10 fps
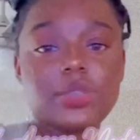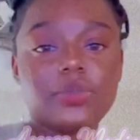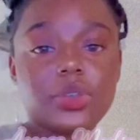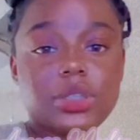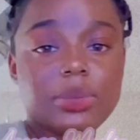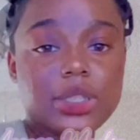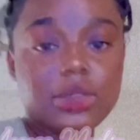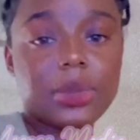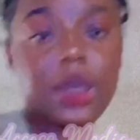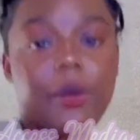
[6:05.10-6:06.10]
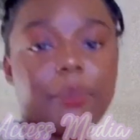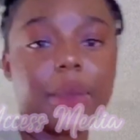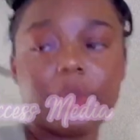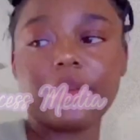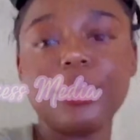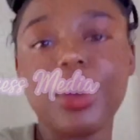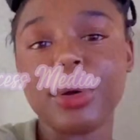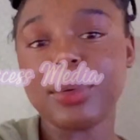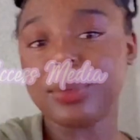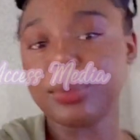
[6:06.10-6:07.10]
this some pissing me off, baby. If you
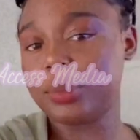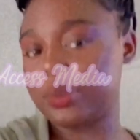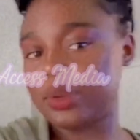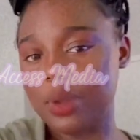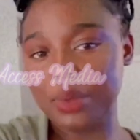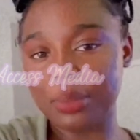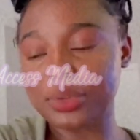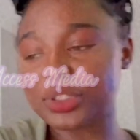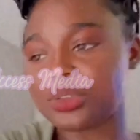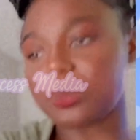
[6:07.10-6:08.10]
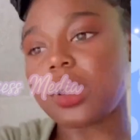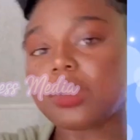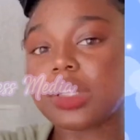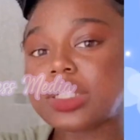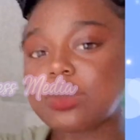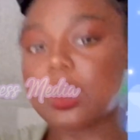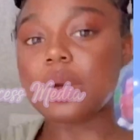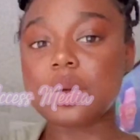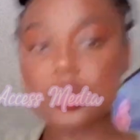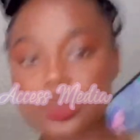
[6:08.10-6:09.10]
go, if I'm gonna put you on, at least
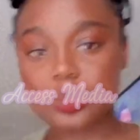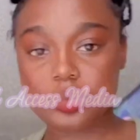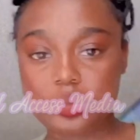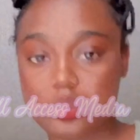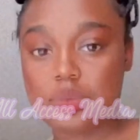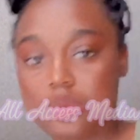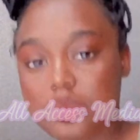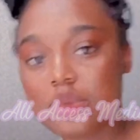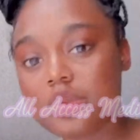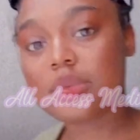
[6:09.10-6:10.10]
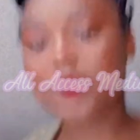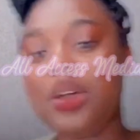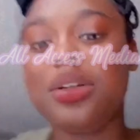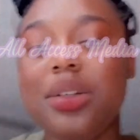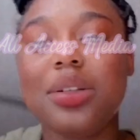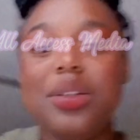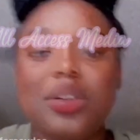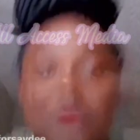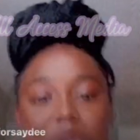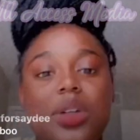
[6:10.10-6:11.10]
work.
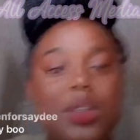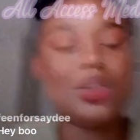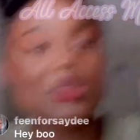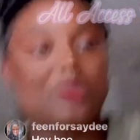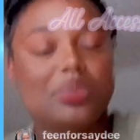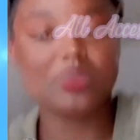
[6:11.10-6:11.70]
fuck?